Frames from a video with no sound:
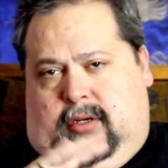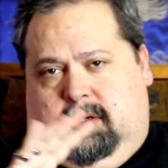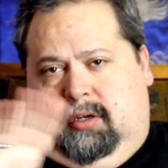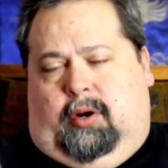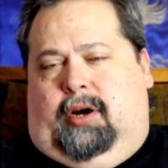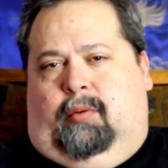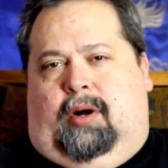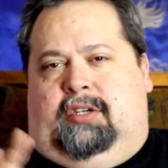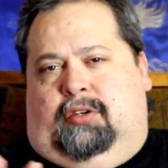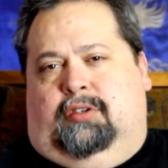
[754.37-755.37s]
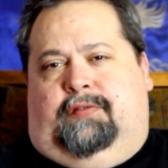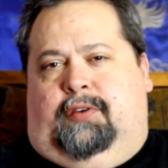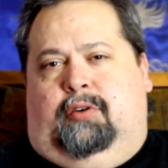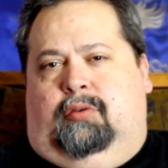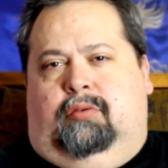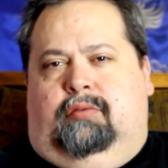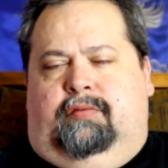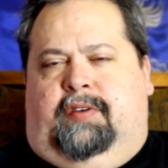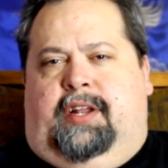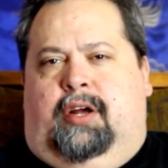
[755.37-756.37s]
go out and watch those few
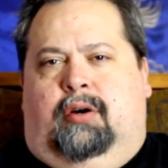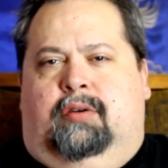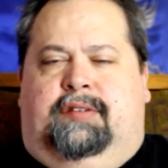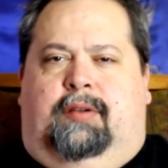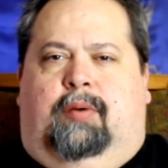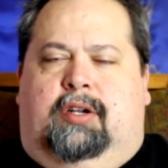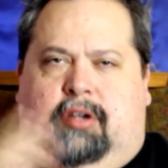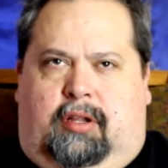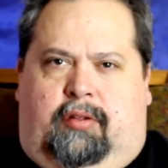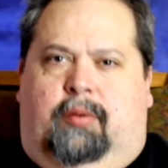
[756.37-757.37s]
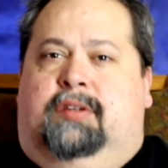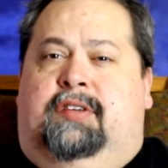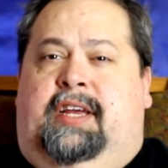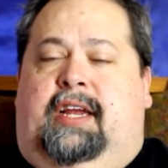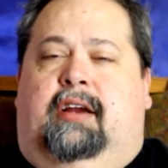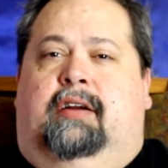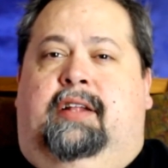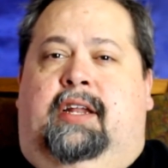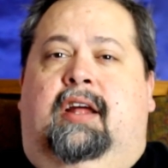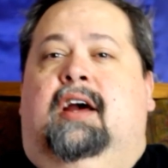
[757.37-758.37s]
videos and watch all of the ones here. And
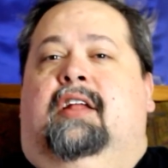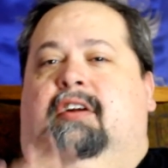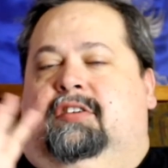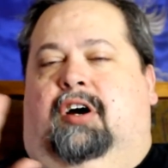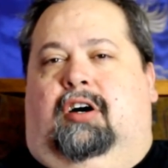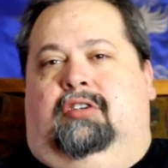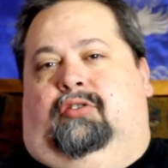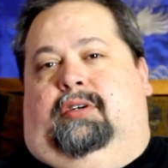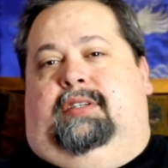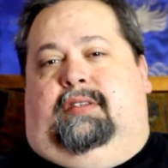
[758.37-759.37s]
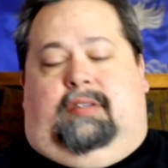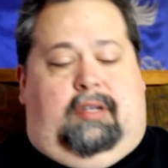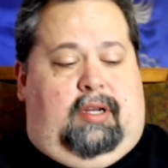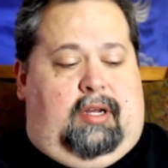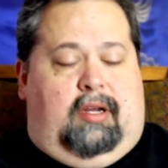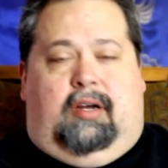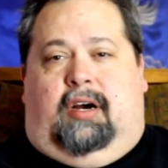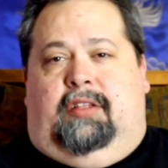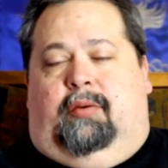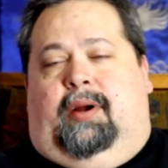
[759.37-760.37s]
then there's hundreds
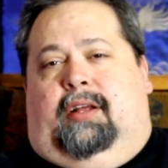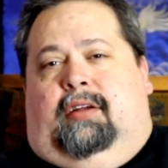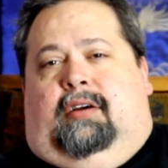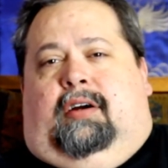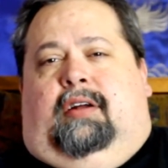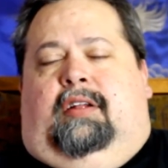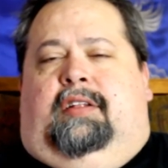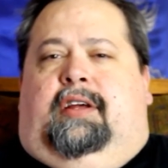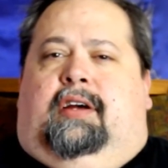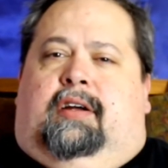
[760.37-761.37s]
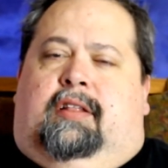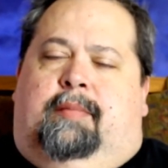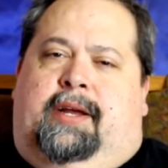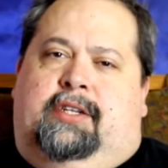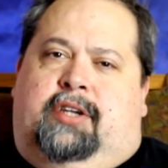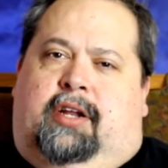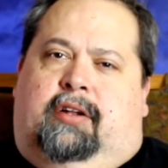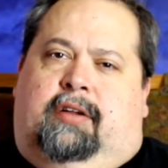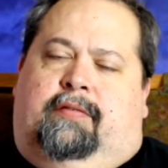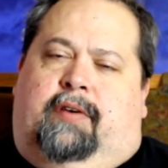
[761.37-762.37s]
on the regular, uh, on the, uh, the main channel
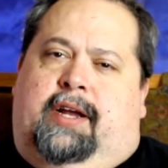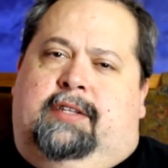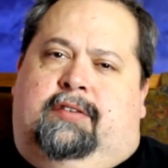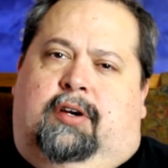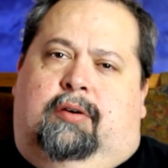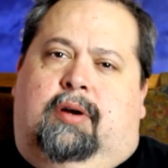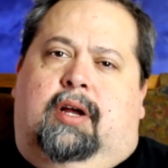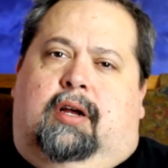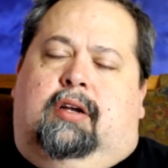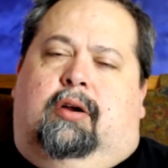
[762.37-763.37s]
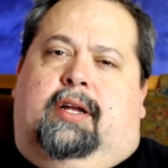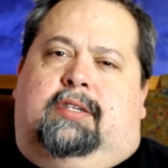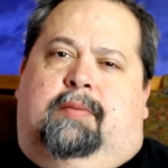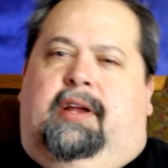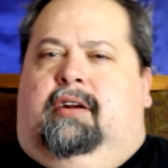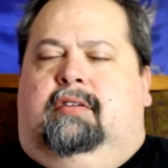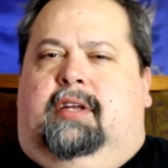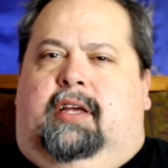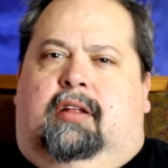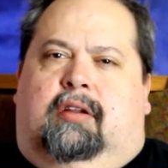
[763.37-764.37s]
on Fred. So go catch up there. It'll
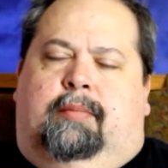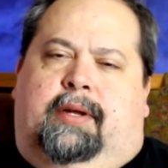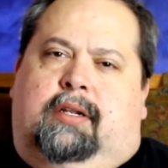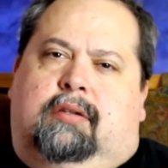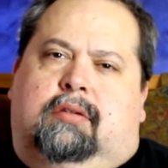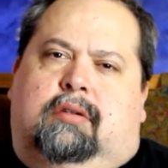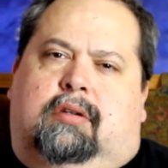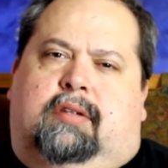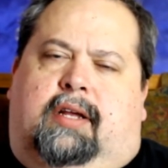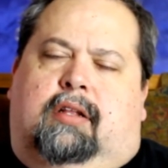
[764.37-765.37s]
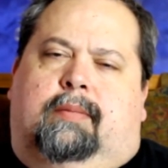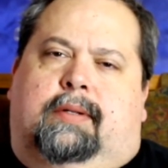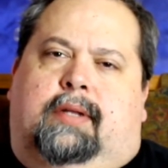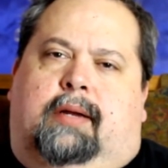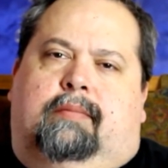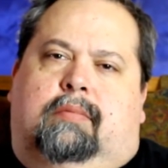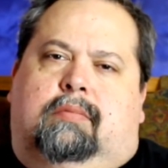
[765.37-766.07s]
take you a little bit. It'll take a little bit of time.